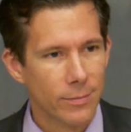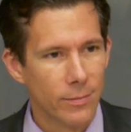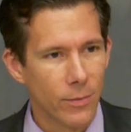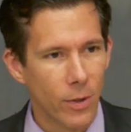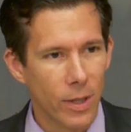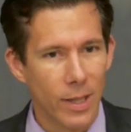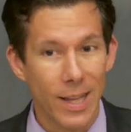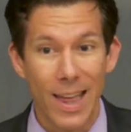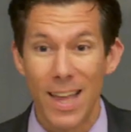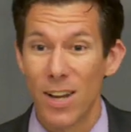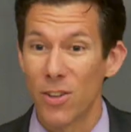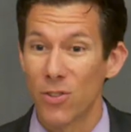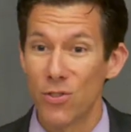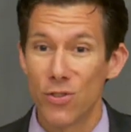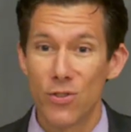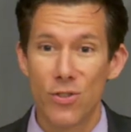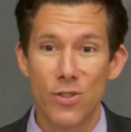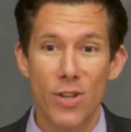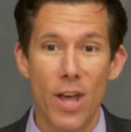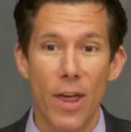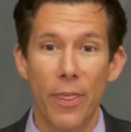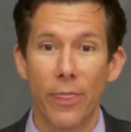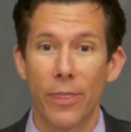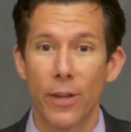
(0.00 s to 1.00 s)
Right? There's
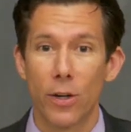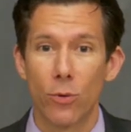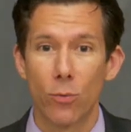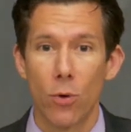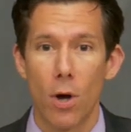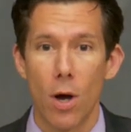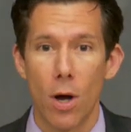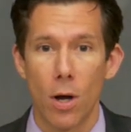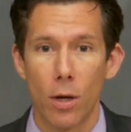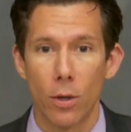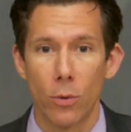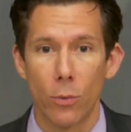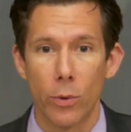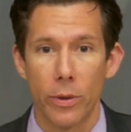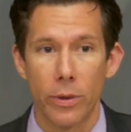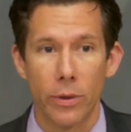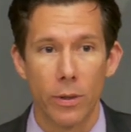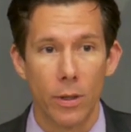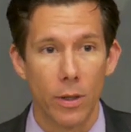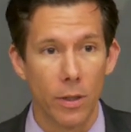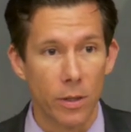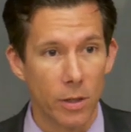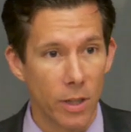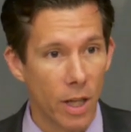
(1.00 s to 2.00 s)
nothing wrong with
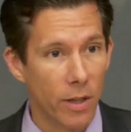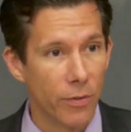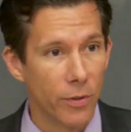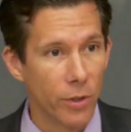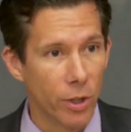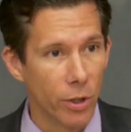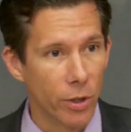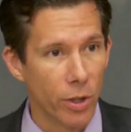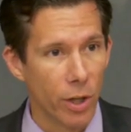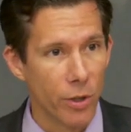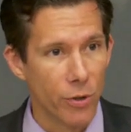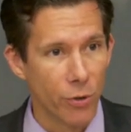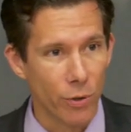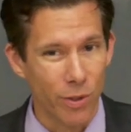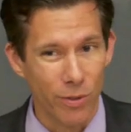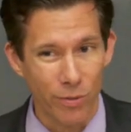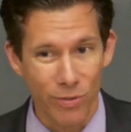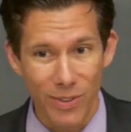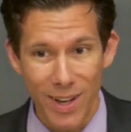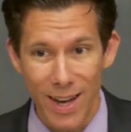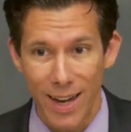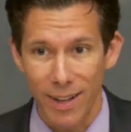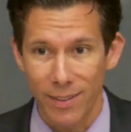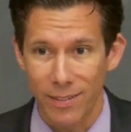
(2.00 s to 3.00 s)
loving your country. In
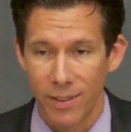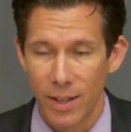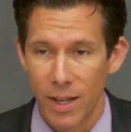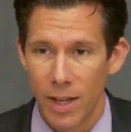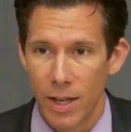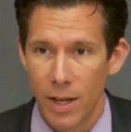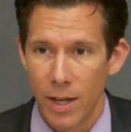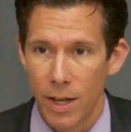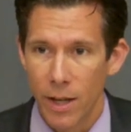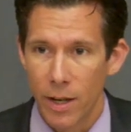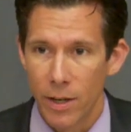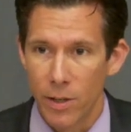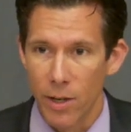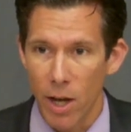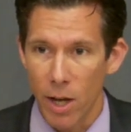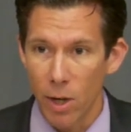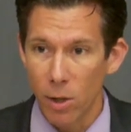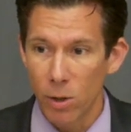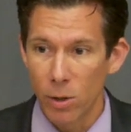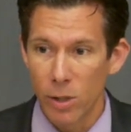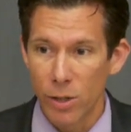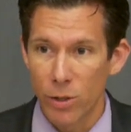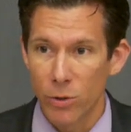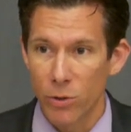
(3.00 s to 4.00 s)
fact, not
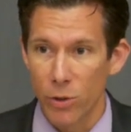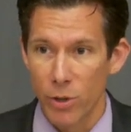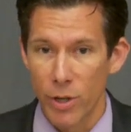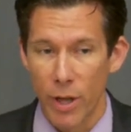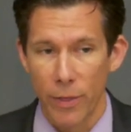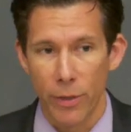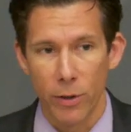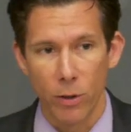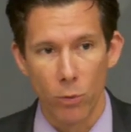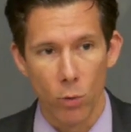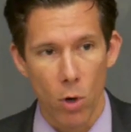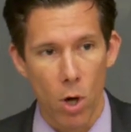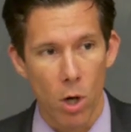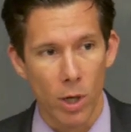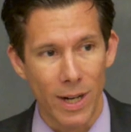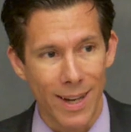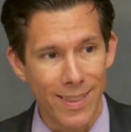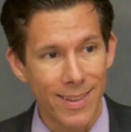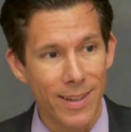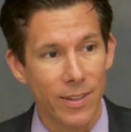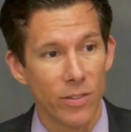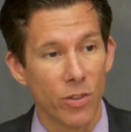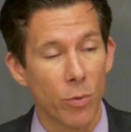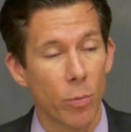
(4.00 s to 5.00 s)
only is there nothing wrong, I
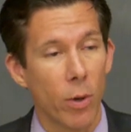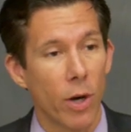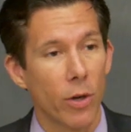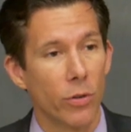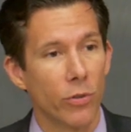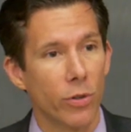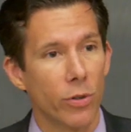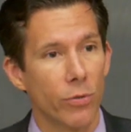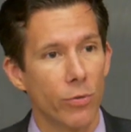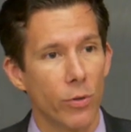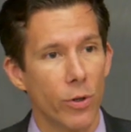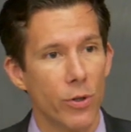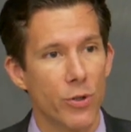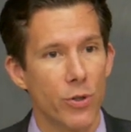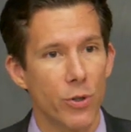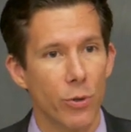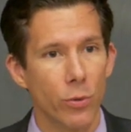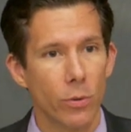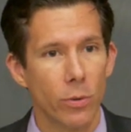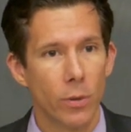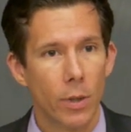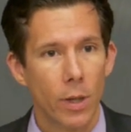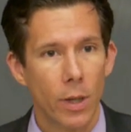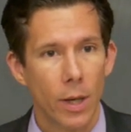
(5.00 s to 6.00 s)
think it's a positive virtue.
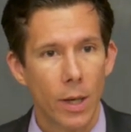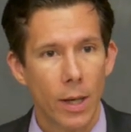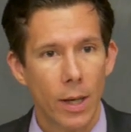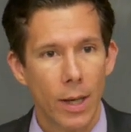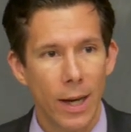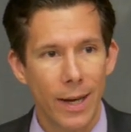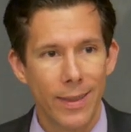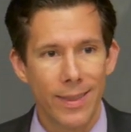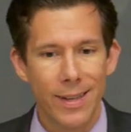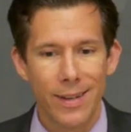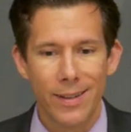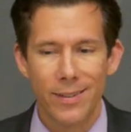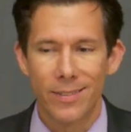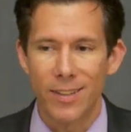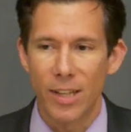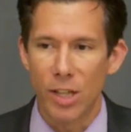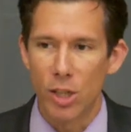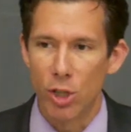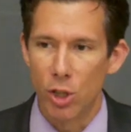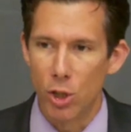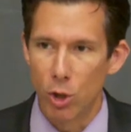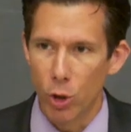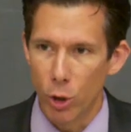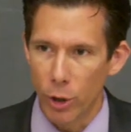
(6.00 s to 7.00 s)
I think it is a
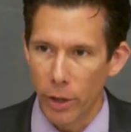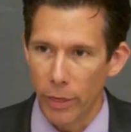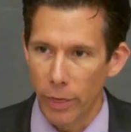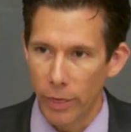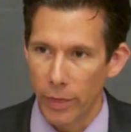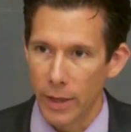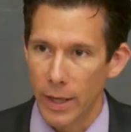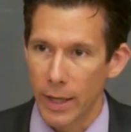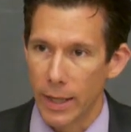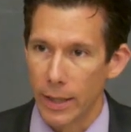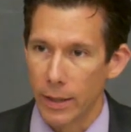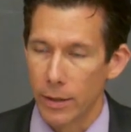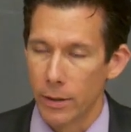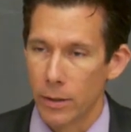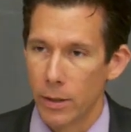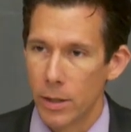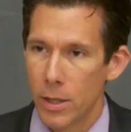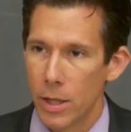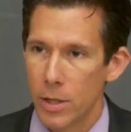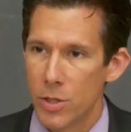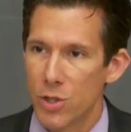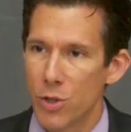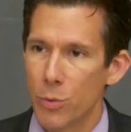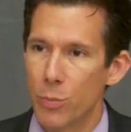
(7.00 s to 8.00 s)
good thing
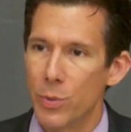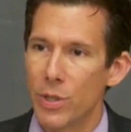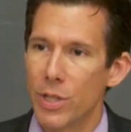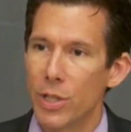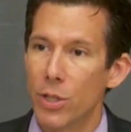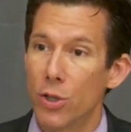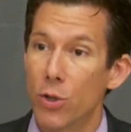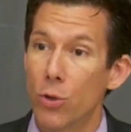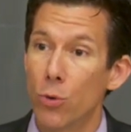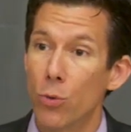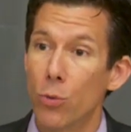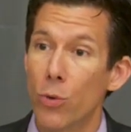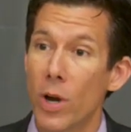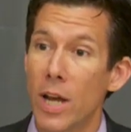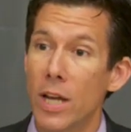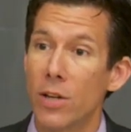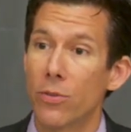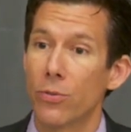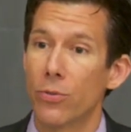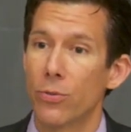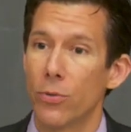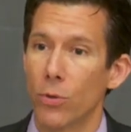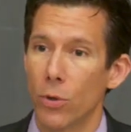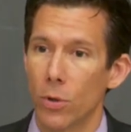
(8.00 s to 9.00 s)
to be
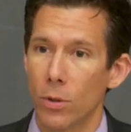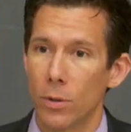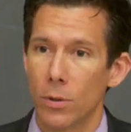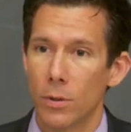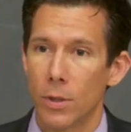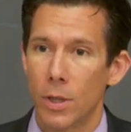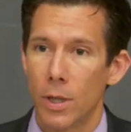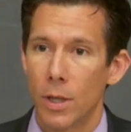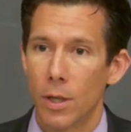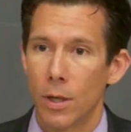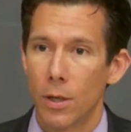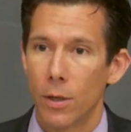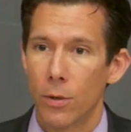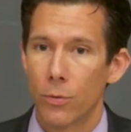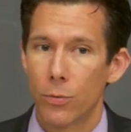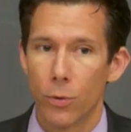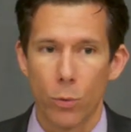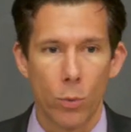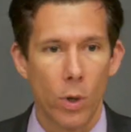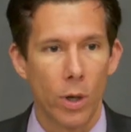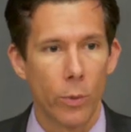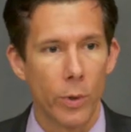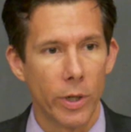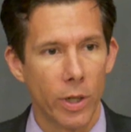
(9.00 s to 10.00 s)
grateful for
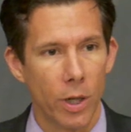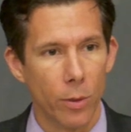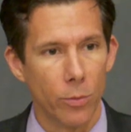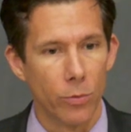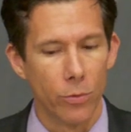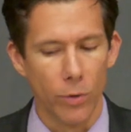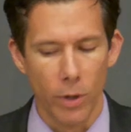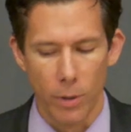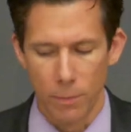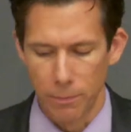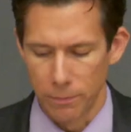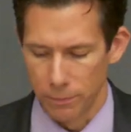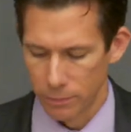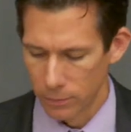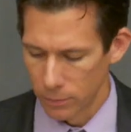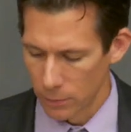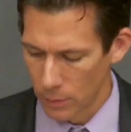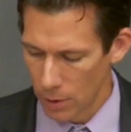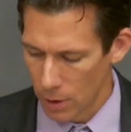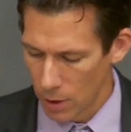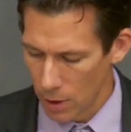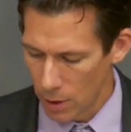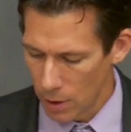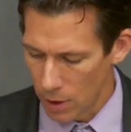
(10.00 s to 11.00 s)
where we come from.
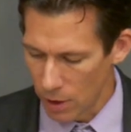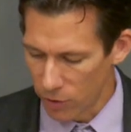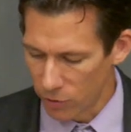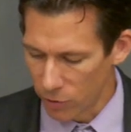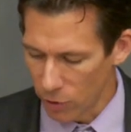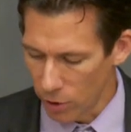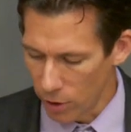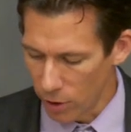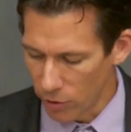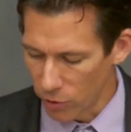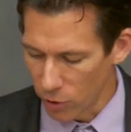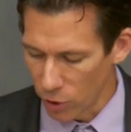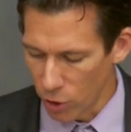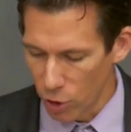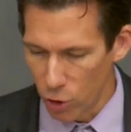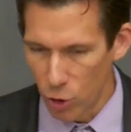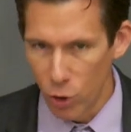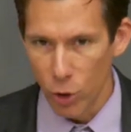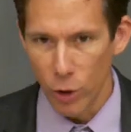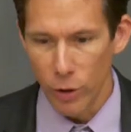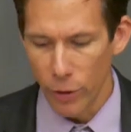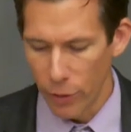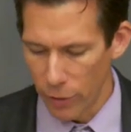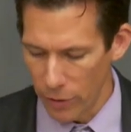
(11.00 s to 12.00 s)
It's a, it's a
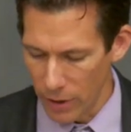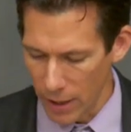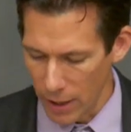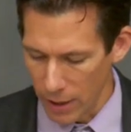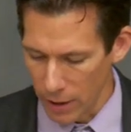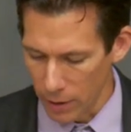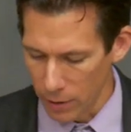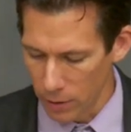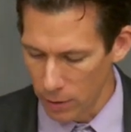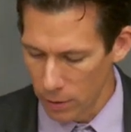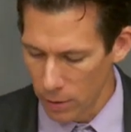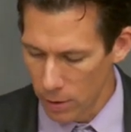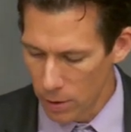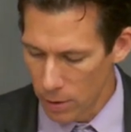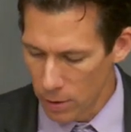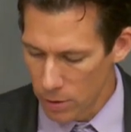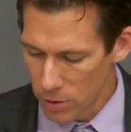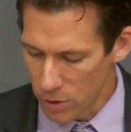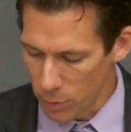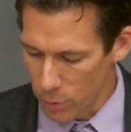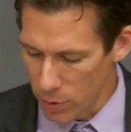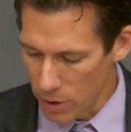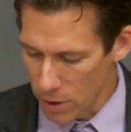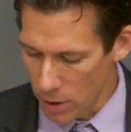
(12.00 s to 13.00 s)
good thing
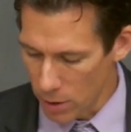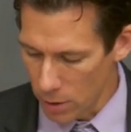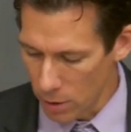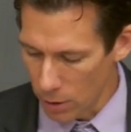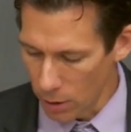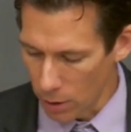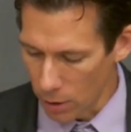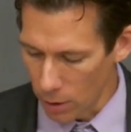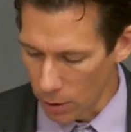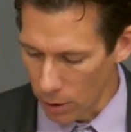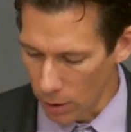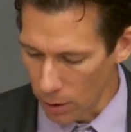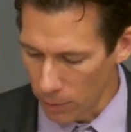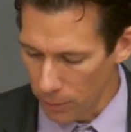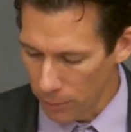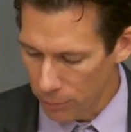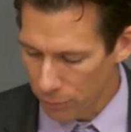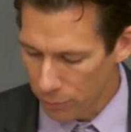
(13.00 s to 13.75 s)
to be uh,